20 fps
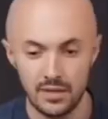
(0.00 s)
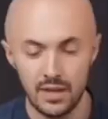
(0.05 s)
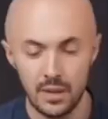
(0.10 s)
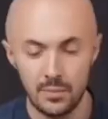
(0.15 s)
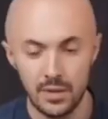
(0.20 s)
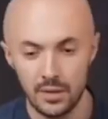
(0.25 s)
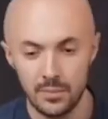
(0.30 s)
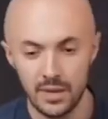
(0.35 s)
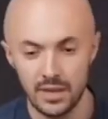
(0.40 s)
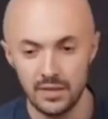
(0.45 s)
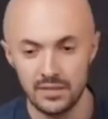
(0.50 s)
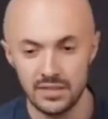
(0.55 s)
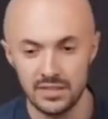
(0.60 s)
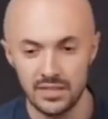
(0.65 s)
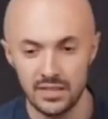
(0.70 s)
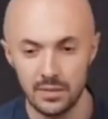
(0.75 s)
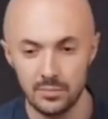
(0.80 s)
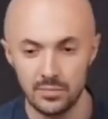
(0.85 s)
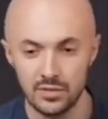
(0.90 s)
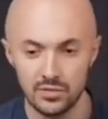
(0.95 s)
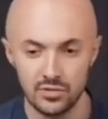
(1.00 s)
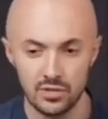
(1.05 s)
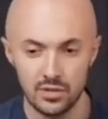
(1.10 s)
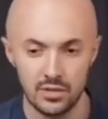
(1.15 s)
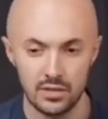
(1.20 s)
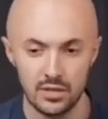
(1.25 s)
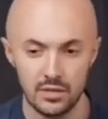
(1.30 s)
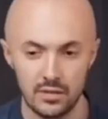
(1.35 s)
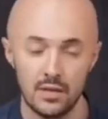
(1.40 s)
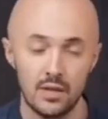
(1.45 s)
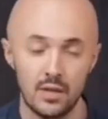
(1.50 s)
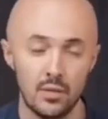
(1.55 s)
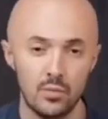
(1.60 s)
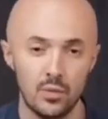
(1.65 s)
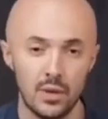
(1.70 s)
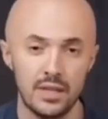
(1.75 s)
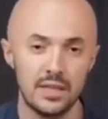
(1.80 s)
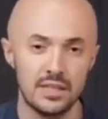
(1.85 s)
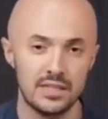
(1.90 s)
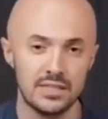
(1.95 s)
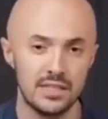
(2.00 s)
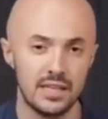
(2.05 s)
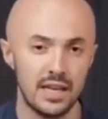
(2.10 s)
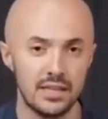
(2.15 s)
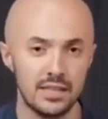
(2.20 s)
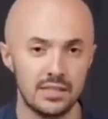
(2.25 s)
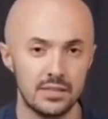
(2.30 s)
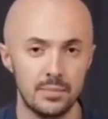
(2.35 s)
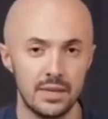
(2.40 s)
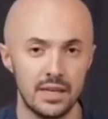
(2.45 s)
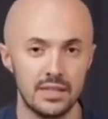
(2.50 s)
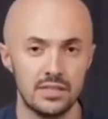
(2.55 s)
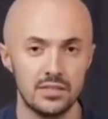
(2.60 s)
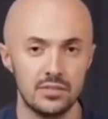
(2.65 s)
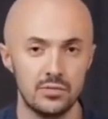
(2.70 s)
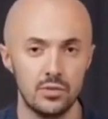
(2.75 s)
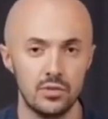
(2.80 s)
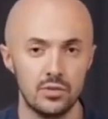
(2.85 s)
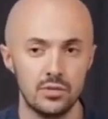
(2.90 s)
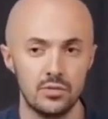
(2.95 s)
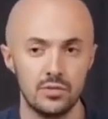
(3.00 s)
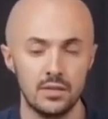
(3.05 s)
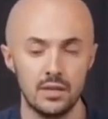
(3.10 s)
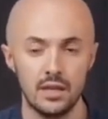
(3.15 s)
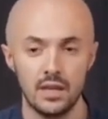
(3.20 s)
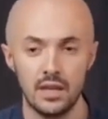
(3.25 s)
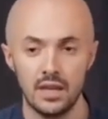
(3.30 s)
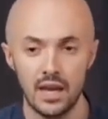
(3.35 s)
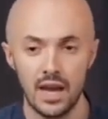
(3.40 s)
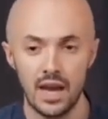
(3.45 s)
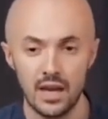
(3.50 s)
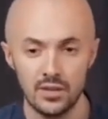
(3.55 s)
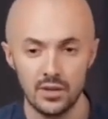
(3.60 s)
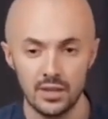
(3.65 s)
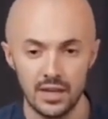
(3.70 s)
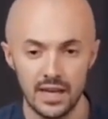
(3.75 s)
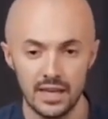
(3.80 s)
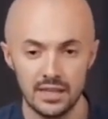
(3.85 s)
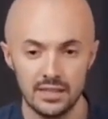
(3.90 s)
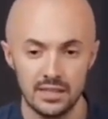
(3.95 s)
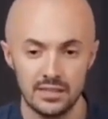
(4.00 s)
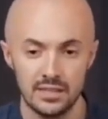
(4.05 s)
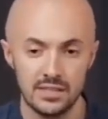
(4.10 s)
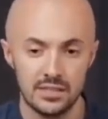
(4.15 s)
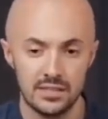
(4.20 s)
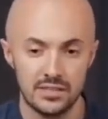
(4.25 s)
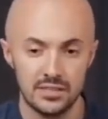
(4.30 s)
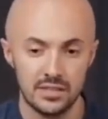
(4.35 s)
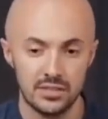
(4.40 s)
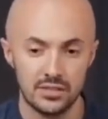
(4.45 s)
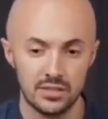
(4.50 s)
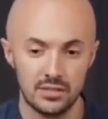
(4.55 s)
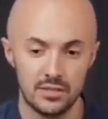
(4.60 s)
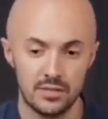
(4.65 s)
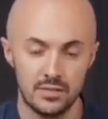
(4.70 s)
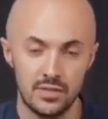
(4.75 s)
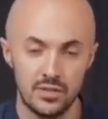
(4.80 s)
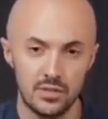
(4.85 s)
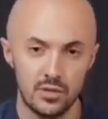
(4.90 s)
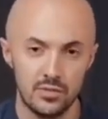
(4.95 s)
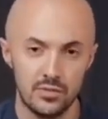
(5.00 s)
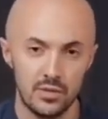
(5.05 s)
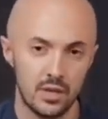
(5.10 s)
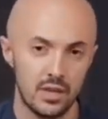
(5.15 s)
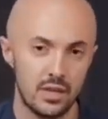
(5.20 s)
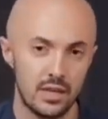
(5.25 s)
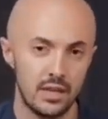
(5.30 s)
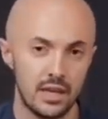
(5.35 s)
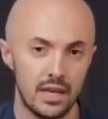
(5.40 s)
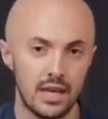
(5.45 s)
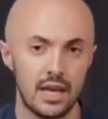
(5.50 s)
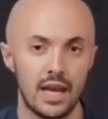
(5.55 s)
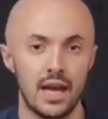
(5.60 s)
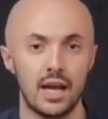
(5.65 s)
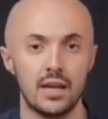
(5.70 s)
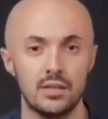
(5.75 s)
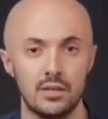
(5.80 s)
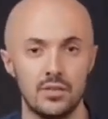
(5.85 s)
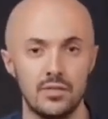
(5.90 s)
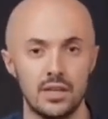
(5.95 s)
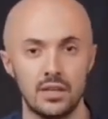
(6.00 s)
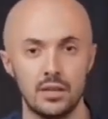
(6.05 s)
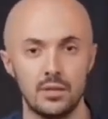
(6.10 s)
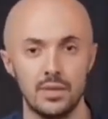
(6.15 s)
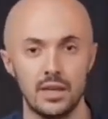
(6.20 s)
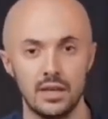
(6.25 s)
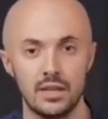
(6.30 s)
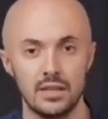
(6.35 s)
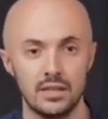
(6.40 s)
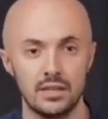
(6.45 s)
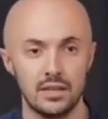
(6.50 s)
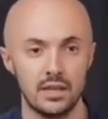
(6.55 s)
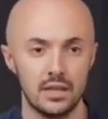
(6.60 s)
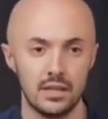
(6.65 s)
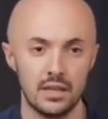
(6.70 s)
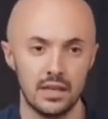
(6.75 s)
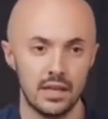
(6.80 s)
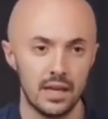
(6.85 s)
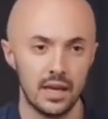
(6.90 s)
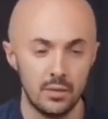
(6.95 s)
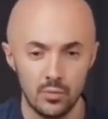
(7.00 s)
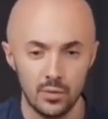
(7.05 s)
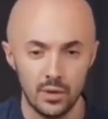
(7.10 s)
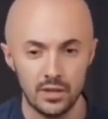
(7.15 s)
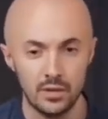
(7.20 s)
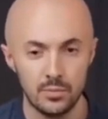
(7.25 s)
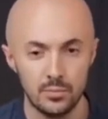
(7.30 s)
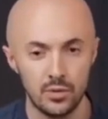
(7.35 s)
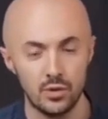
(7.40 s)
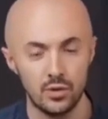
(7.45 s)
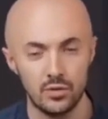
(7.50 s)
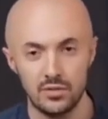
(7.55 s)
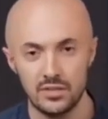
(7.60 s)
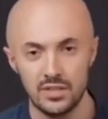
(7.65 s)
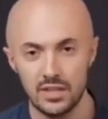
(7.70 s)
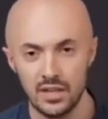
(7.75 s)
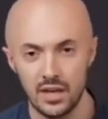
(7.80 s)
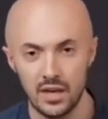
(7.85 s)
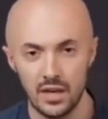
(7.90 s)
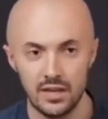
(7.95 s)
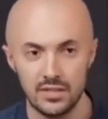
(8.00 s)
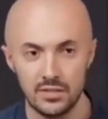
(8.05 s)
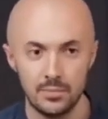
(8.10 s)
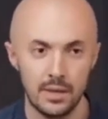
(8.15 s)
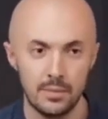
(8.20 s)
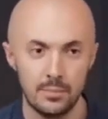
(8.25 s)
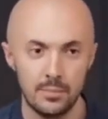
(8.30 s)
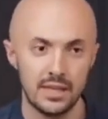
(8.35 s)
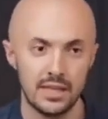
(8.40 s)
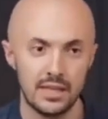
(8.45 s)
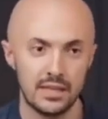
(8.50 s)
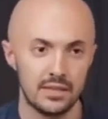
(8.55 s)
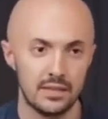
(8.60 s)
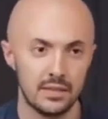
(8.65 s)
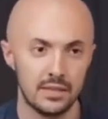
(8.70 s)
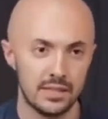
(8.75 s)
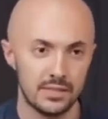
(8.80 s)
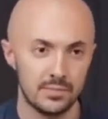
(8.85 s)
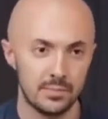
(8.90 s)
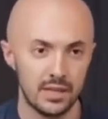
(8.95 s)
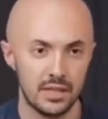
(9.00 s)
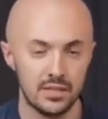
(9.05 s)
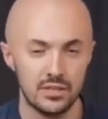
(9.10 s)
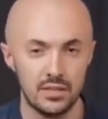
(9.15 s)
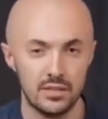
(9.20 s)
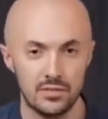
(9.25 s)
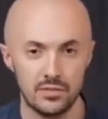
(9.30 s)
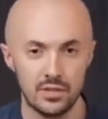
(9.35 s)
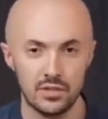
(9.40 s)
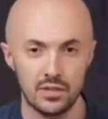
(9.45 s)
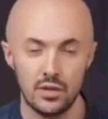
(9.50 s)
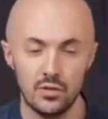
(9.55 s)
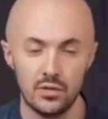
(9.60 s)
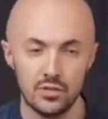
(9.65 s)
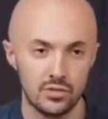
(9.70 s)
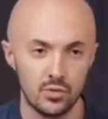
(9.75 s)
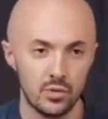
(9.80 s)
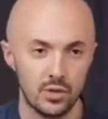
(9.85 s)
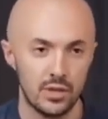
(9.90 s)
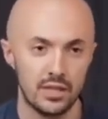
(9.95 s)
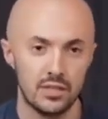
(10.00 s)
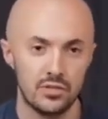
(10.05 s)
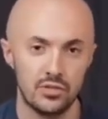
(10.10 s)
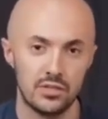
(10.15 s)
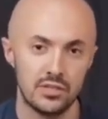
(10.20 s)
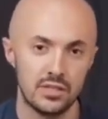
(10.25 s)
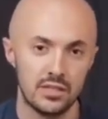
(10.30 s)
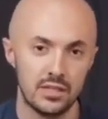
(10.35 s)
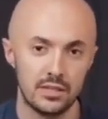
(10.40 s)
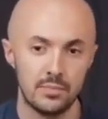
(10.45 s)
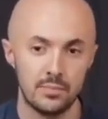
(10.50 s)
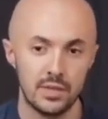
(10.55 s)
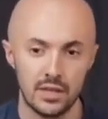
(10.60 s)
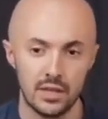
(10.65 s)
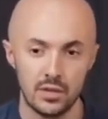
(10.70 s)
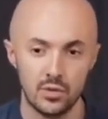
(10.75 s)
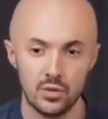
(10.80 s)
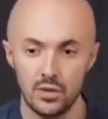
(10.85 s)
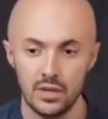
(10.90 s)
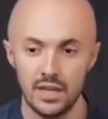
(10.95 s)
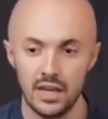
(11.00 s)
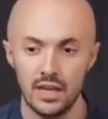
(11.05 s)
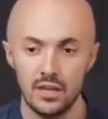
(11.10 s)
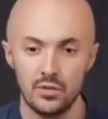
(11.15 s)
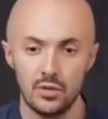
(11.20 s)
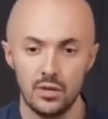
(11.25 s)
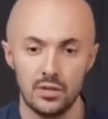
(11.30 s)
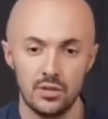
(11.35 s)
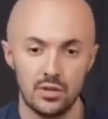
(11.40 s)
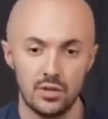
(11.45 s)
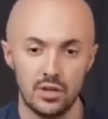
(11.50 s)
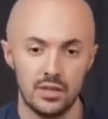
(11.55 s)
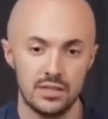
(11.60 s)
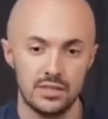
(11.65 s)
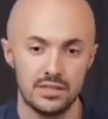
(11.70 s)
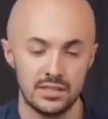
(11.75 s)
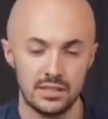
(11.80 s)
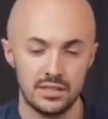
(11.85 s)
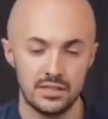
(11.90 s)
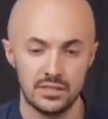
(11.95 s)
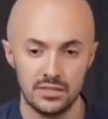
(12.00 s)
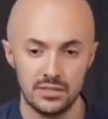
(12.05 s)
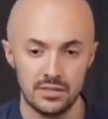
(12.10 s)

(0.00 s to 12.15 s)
me about the step you took, why you decided to make this move, how you're handling the decision so far, how you feel about it, and what the pros and cons might be, especially for those who are interested in Bitcoin and cryptocurrencies,